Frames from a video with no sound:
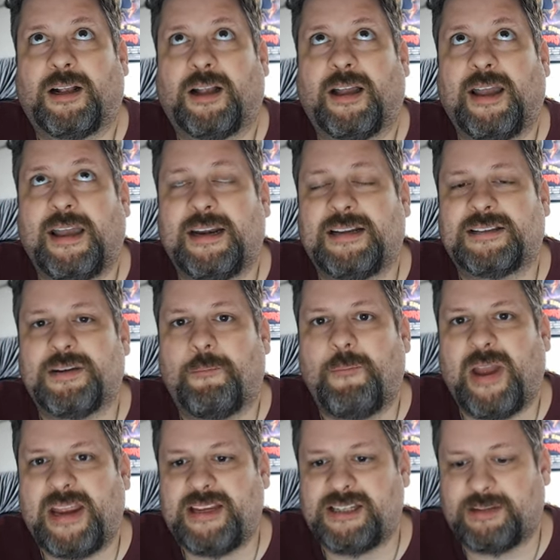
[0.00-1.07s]
And it's
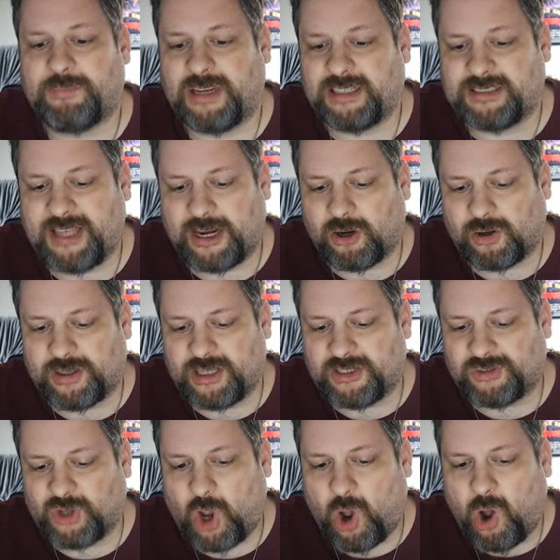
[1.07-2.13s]
amazing because they are in
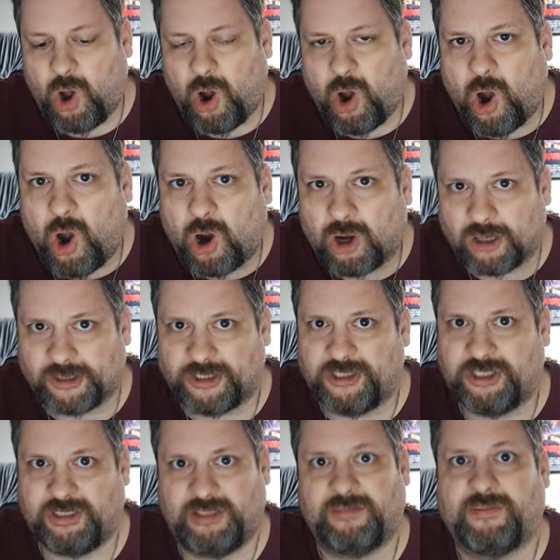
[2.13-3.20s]
these
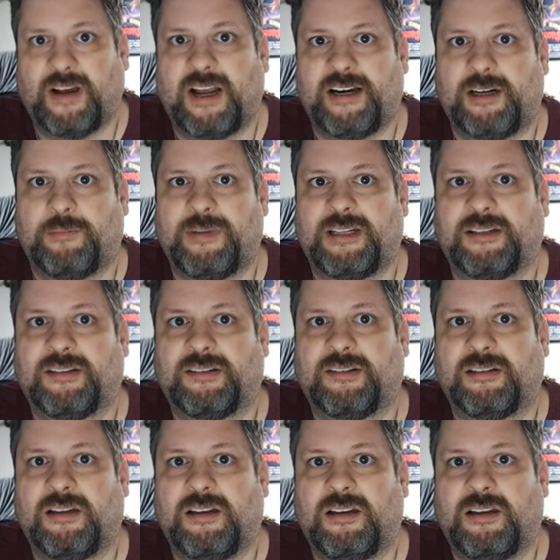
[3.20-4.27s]
harsh environments,
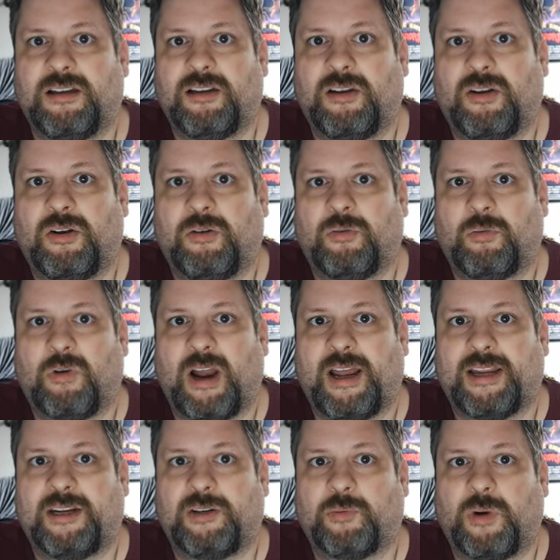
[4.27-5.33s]

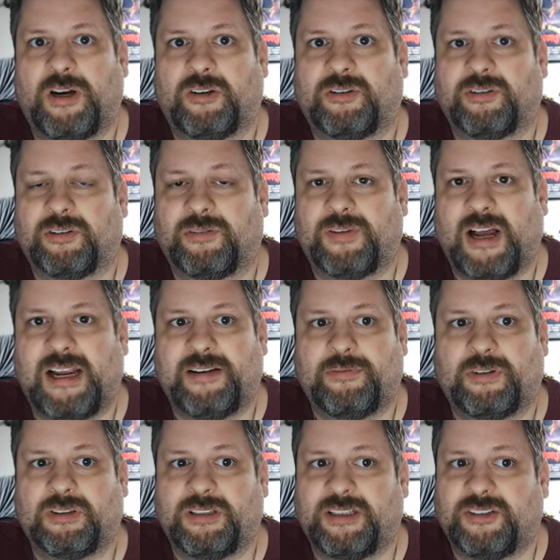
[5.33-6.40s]
right, where
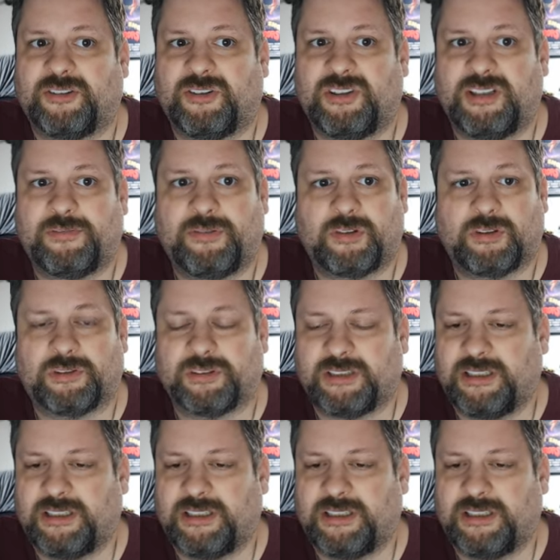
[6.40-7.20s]
survival is difficult.